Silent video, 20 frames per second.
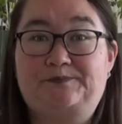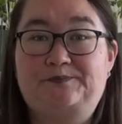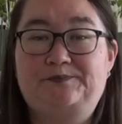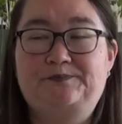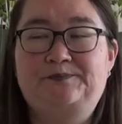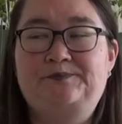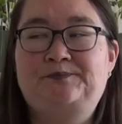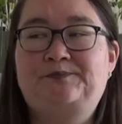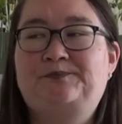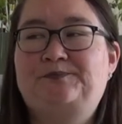
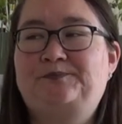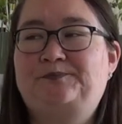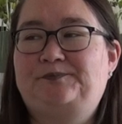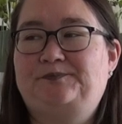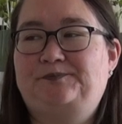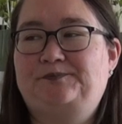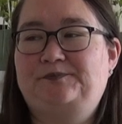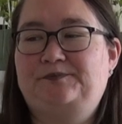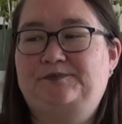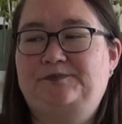
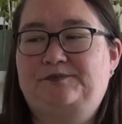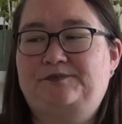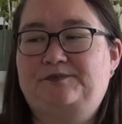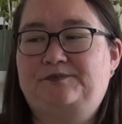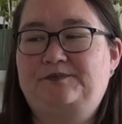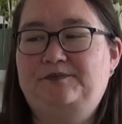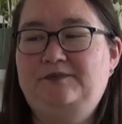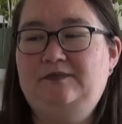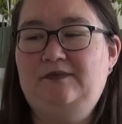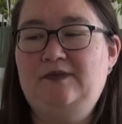
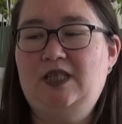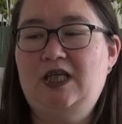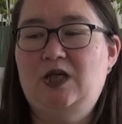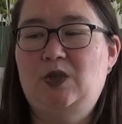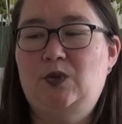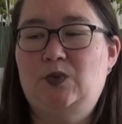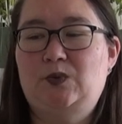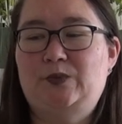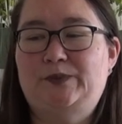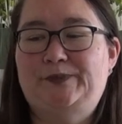
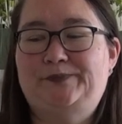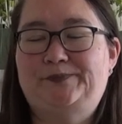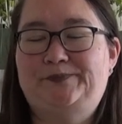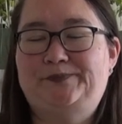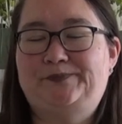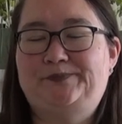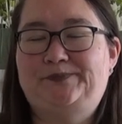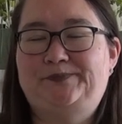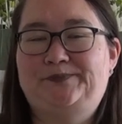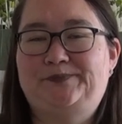
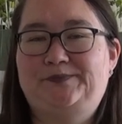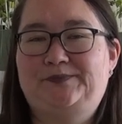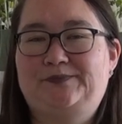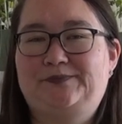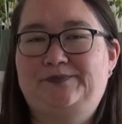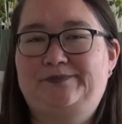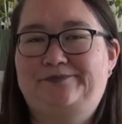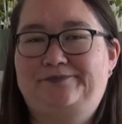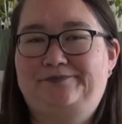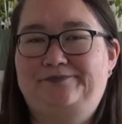
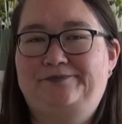Nobody speaks.